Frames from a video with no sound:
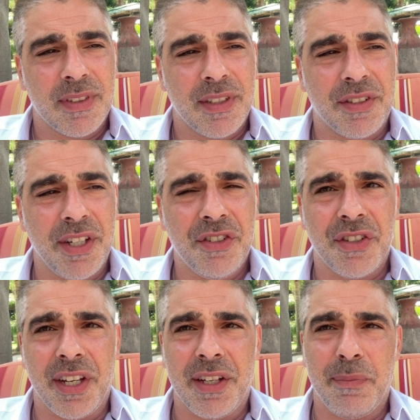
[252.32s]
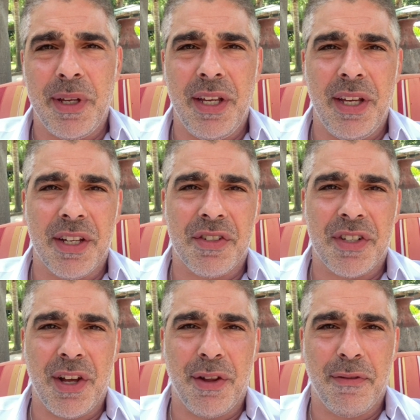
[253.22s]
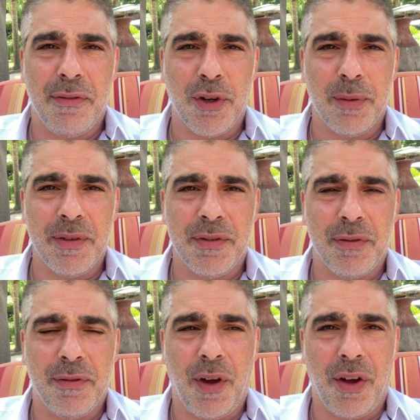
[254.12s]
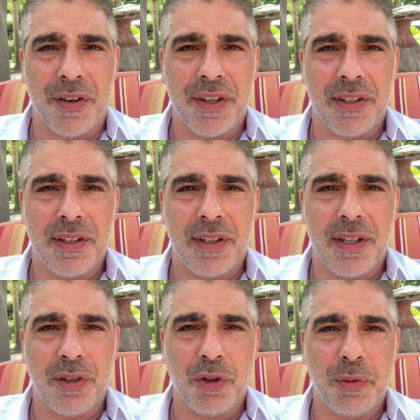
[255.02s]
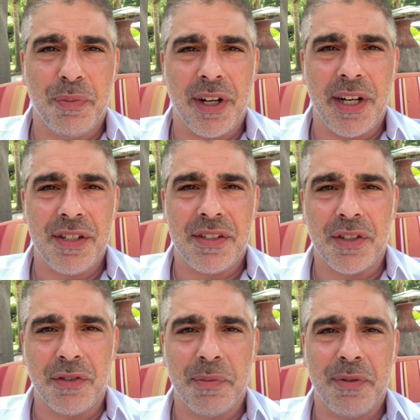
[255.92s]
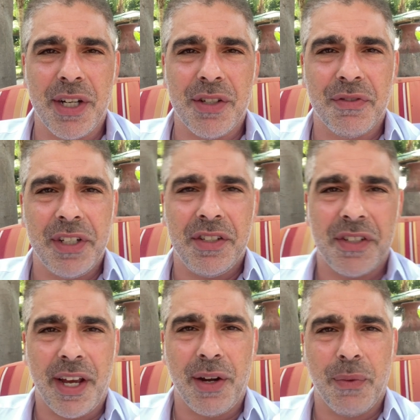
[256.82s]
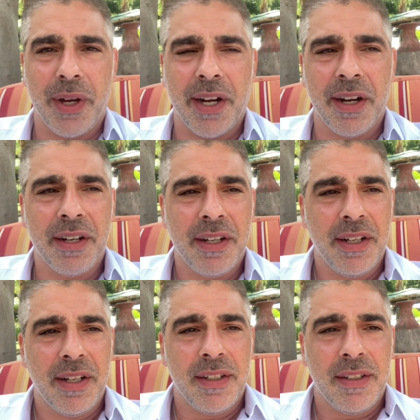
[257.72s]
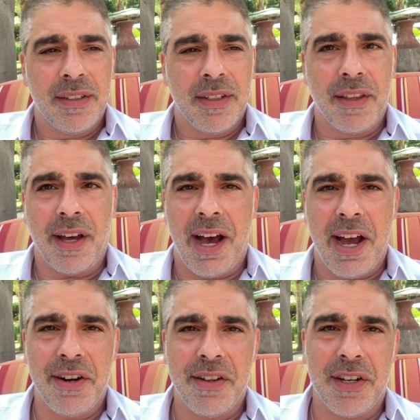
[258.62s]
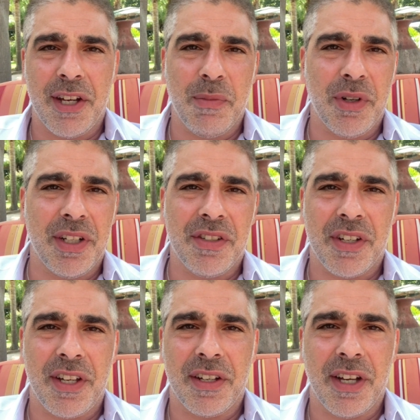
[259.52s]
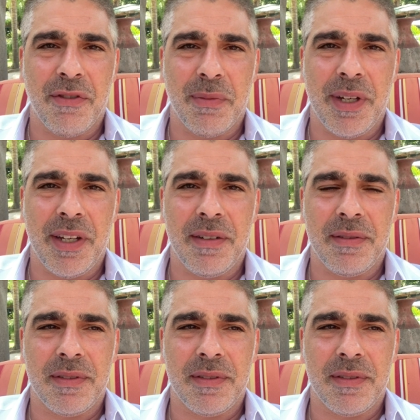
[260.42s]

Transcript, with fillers: essentially it'd be a stealth form of default, a gold price, silver price reset, where the higher the number, let's say the government